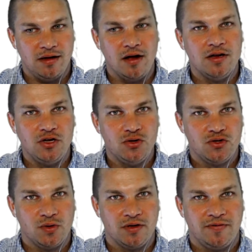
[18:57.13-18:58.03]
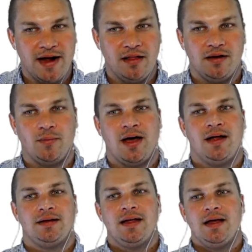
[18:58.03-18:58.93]
unusual to file on a
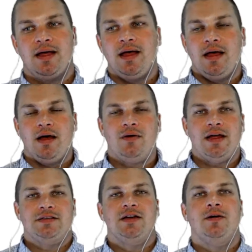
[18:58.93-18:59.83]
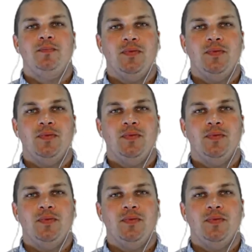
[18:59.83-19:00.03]
bond. Okay, so